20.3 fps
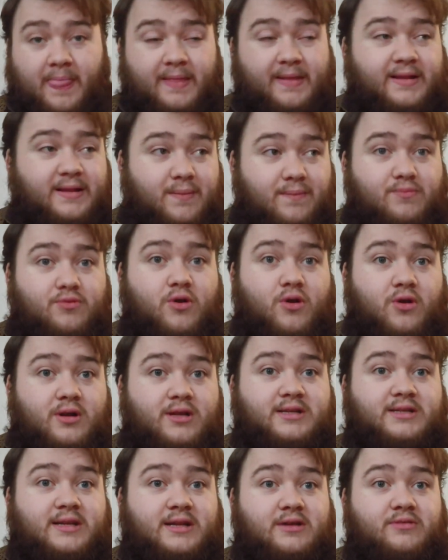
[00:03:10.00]
These are
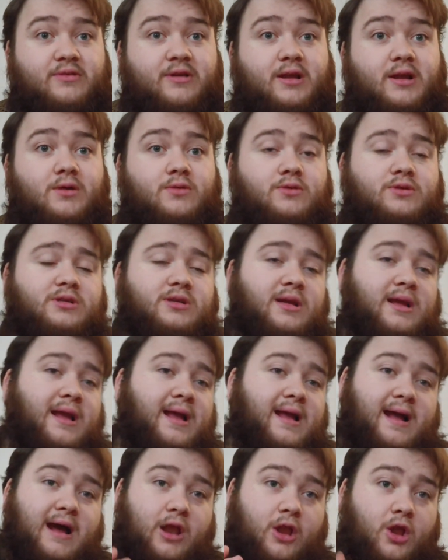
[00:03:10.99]
broadly cigarillos.
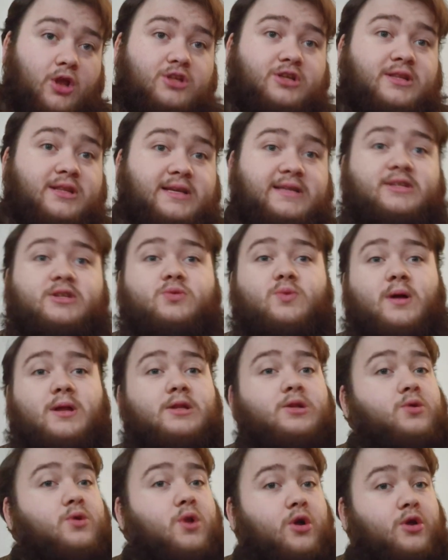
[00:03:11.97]
A lot of these as
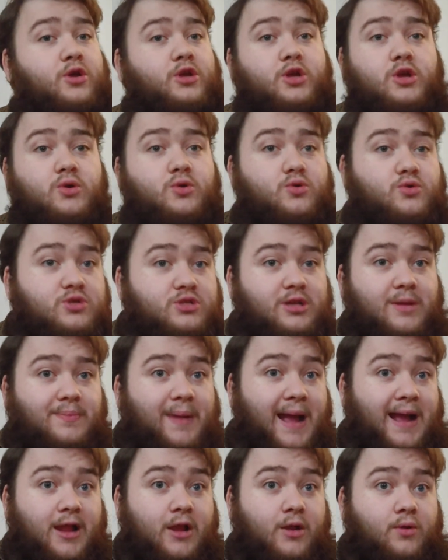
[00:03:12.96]
well do not use
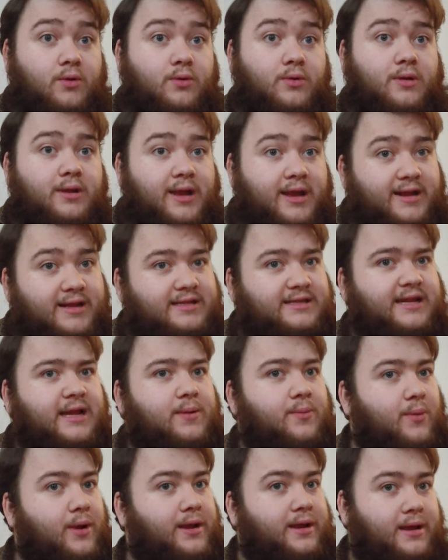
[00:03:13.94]
tobacco in the
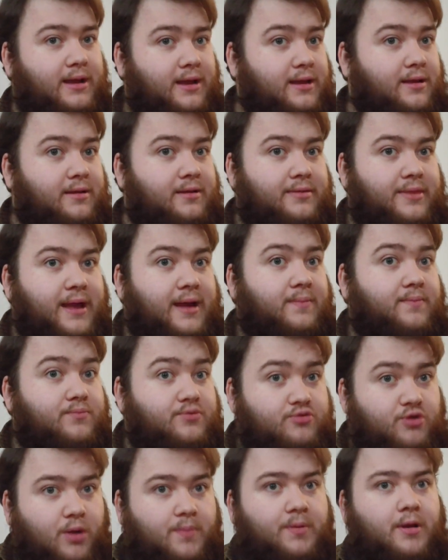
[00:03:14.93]
same way that
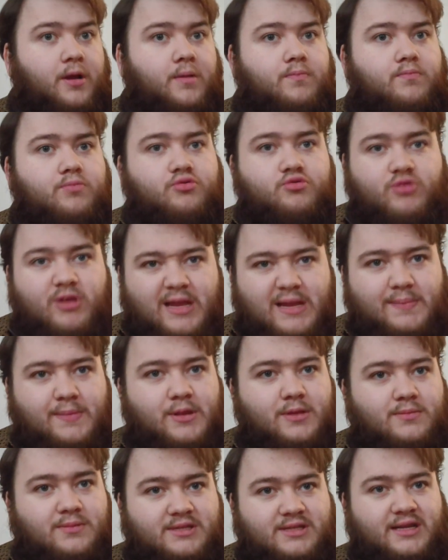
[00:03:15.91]
proper
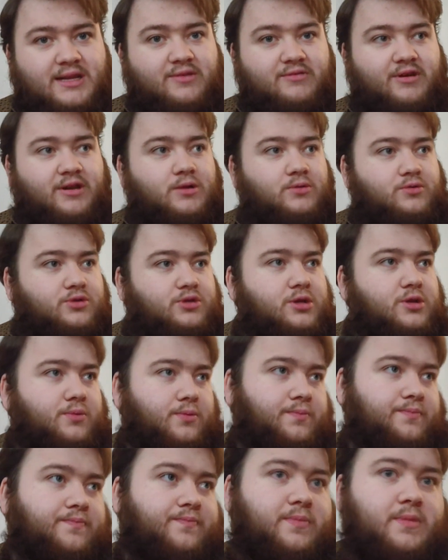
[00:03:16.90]
premium cigarillos
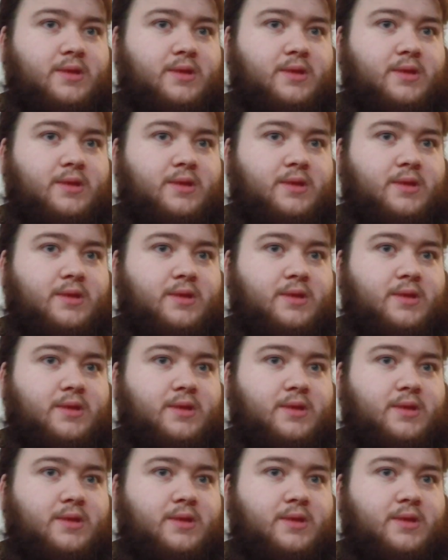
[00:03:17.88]
do.